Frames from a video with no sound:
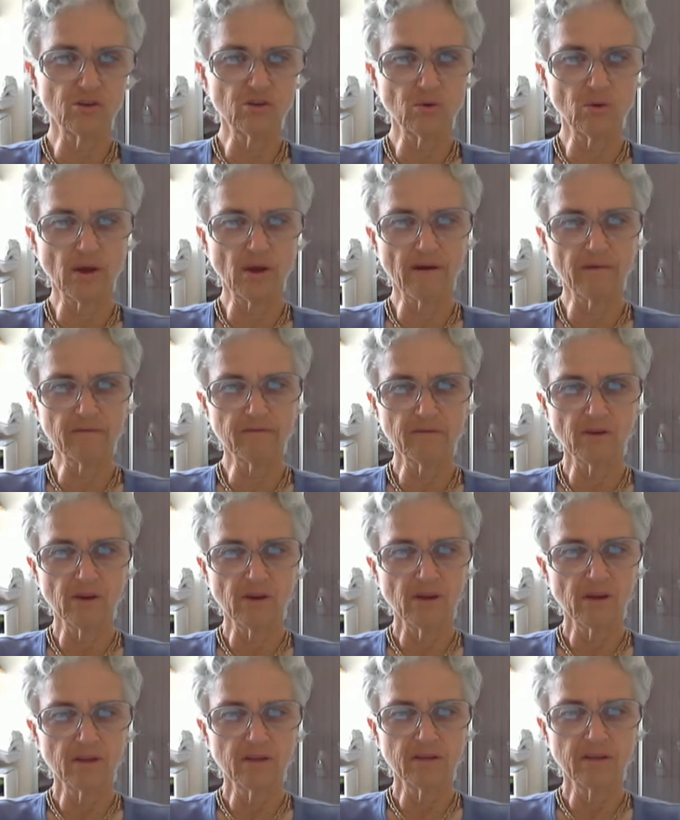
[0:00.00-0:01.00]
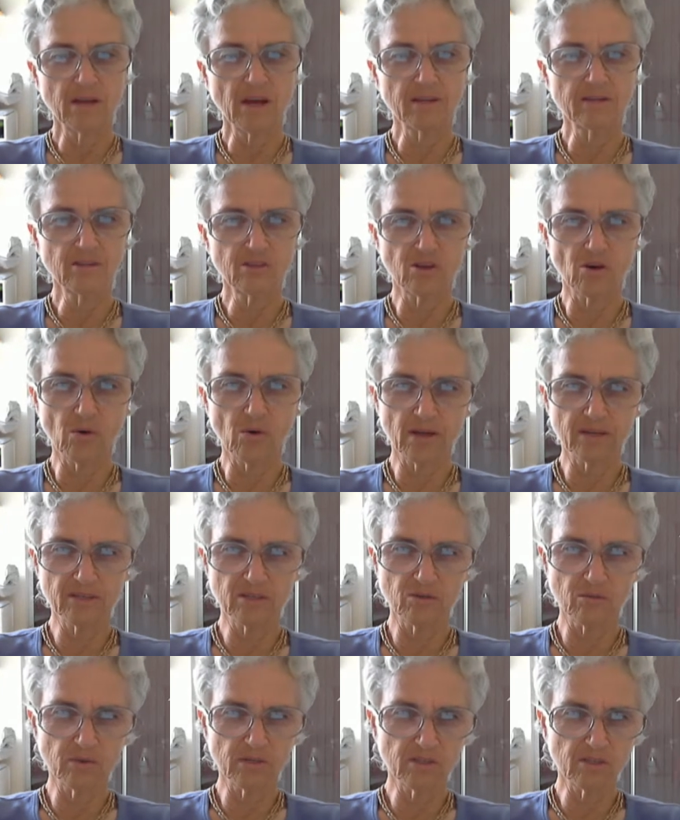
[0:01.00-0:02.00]
to have done so as
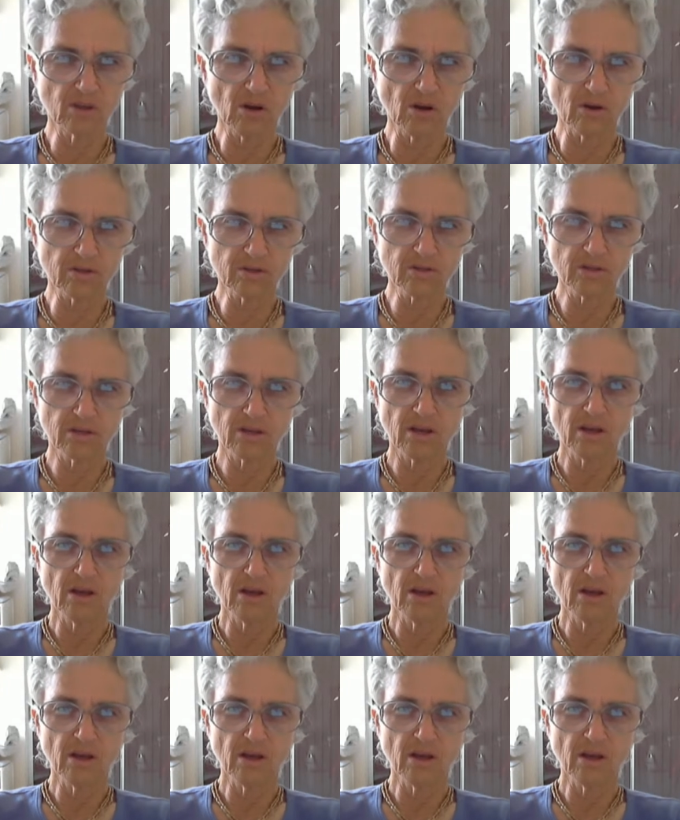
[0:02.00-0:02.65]
a result